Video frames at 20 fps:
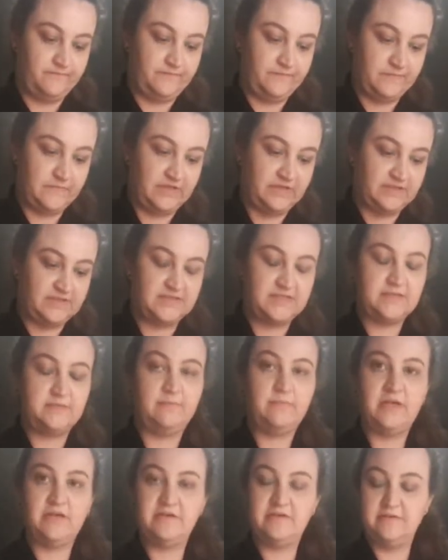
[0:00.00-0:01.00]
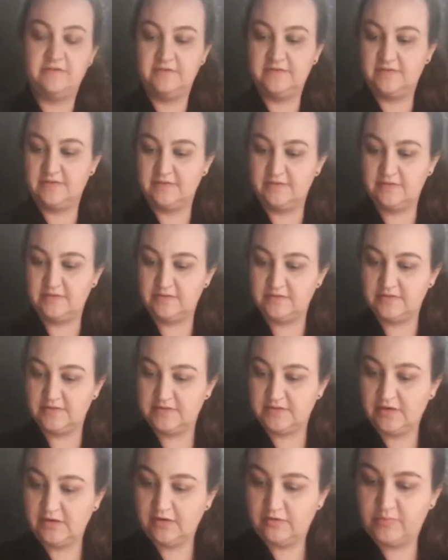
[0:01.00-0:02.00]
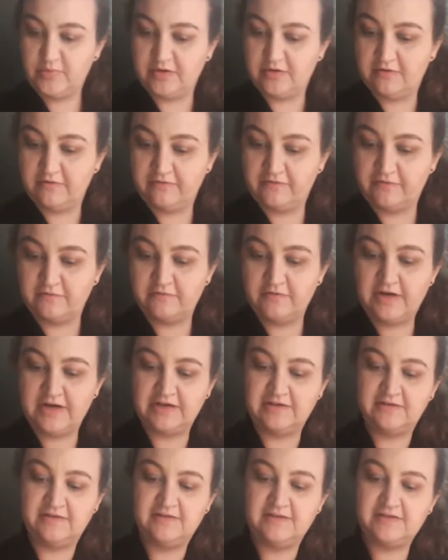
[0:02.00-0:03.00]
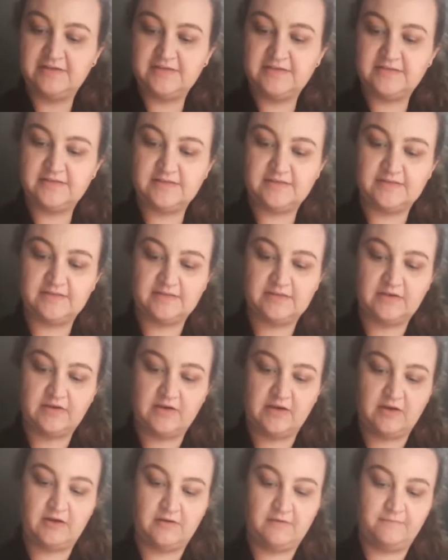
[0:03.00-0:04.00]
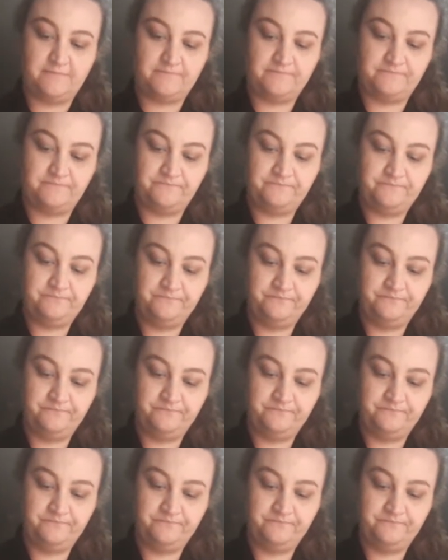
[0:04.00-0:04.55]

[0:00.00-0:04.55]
It smells so beautiful, and this and